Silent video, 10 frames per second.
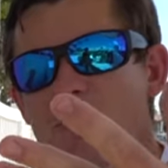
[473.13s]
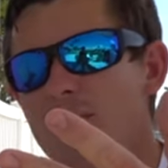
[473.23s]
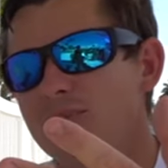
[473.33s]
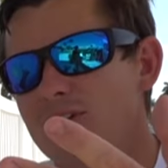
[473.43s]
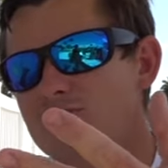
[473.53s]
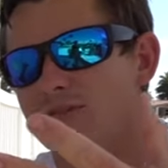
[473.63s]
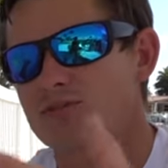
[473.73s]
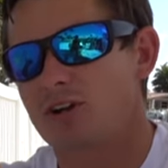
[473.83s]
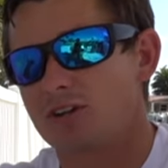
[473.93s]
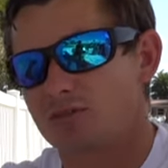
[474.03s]
population of
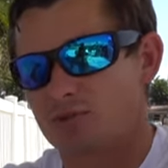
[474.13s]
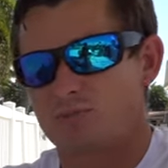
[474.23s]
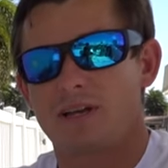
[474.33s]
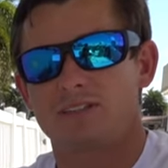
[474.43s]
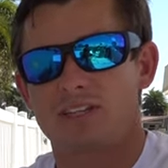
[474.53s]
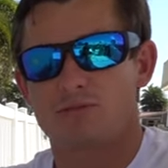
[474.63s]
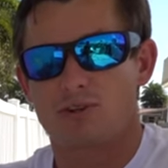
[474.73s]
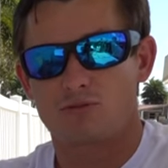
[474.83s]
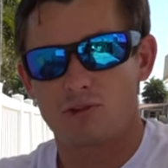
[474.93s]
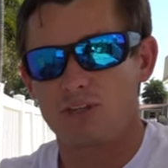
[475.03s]
sharks, which blacktips
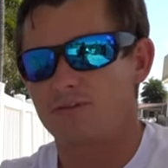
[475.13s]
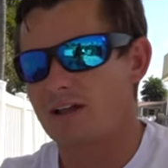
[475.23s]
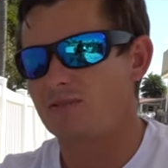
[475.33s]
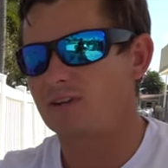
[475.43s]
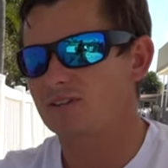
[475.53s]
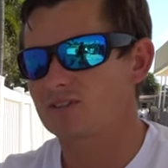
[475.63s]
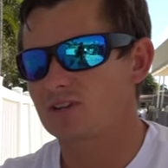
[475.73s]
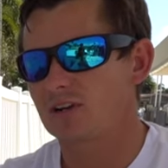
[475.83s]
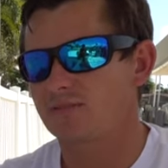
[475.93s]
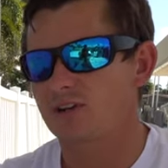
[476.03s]
are really found in the
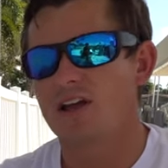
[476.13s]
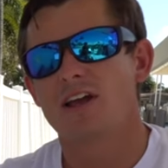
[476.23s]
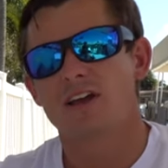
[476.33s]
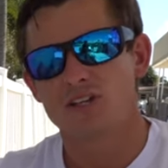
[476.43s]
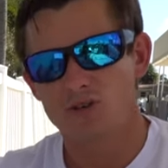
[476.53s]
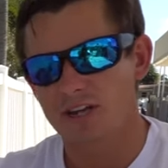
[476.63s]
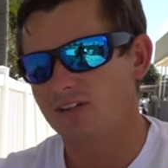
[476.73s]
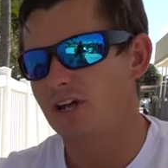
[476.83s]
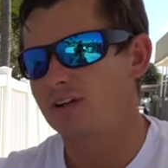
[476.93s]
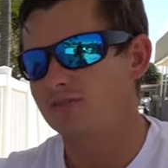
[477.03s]
surf, you get a
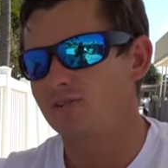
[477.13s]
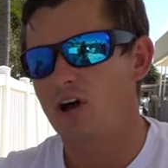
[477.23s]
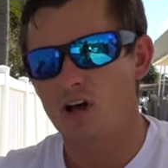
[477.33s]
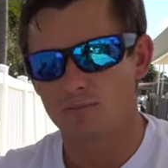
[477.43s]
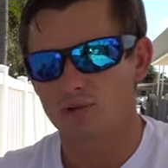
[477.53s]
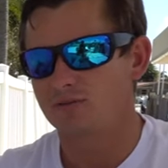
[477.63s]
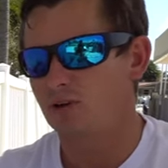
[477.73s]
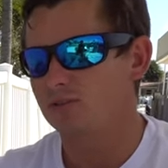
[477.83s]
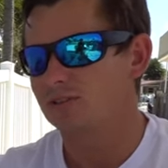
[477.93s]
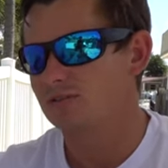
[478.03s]
lot of
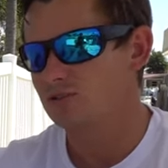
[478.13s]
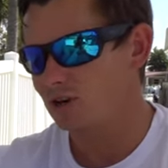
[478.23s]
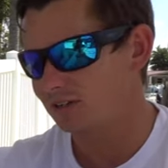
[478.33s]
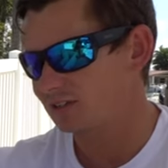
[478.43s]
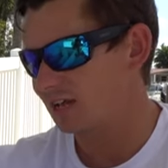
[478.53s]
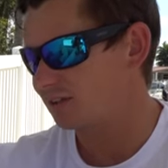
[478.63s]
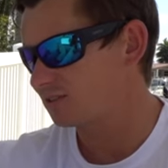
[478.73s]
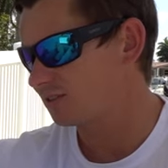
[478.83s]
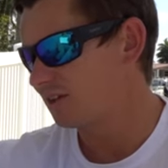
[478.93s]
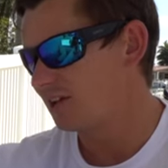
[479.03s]
unprovoked shark
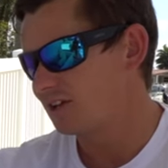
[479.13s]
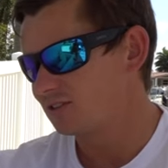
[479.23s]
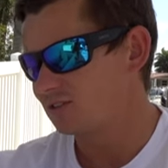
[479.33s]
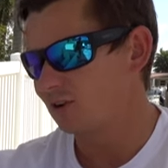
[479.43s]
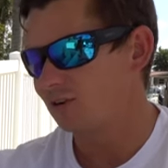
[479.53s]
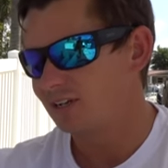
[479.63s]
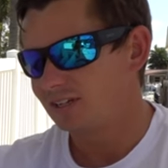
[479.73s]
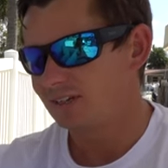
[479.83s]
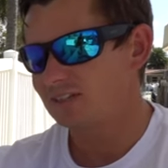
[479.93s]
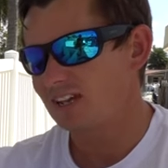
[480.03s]
attacks. So
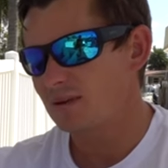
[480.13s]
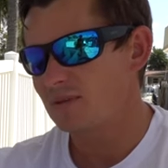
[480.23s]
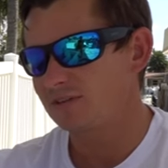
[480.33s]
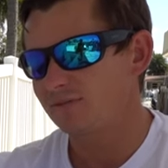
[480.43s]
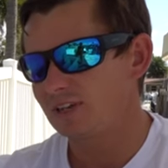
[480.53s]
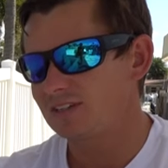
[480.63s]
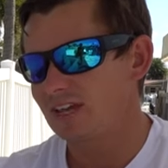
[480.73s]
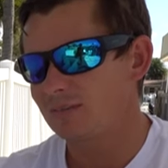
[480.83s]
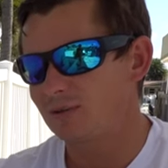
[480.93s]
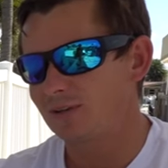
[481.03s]
let's get them on the fillet
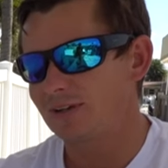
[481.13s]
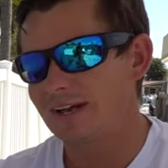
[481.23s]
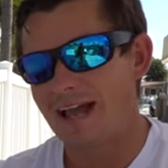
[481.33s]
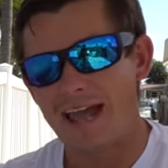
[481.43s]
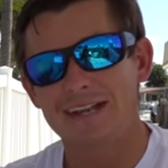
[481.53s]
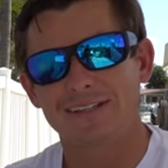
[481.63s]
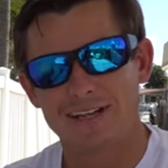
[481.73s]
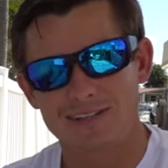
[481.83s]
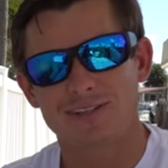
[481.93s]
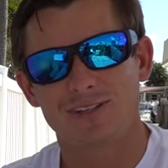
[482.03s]
table and
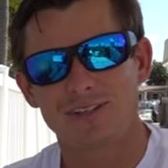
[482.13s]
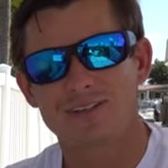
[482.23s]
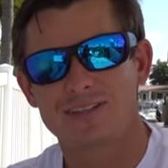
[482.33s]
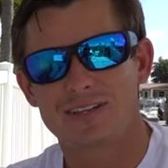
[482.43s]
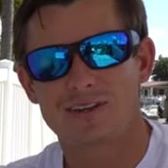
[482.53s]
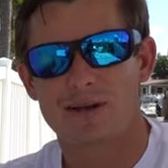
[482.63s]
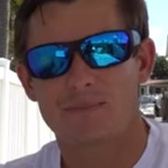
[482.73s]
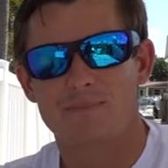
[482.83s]
let's clean this thing up.